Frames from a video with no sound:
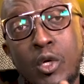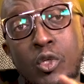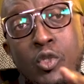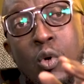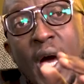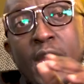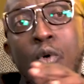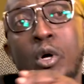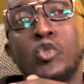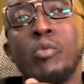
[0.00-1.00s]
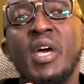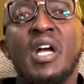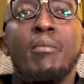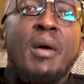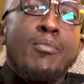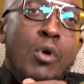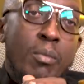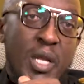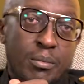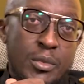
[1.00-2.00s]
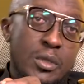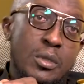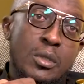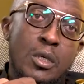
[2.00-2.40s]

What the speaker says: So I don't want to make my problems.